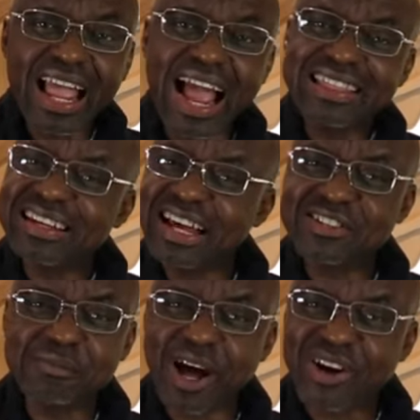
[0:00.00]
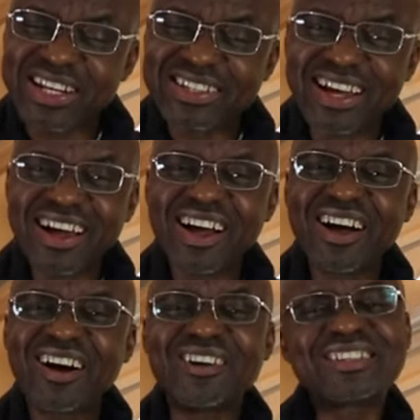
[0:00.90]
I think that's about it.
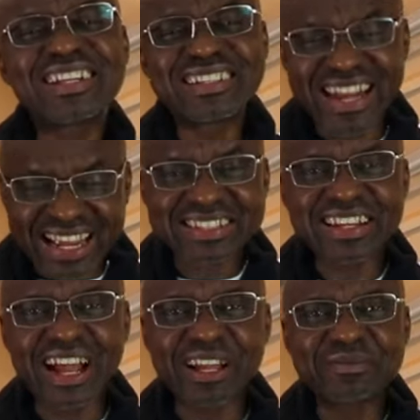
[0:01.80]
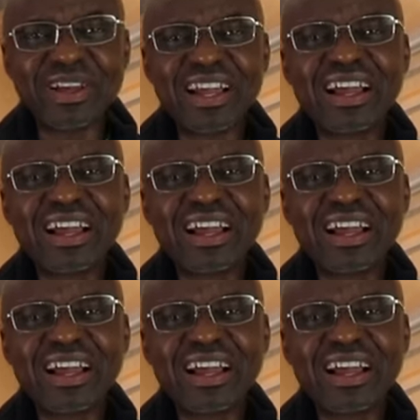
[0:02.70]
Until next time,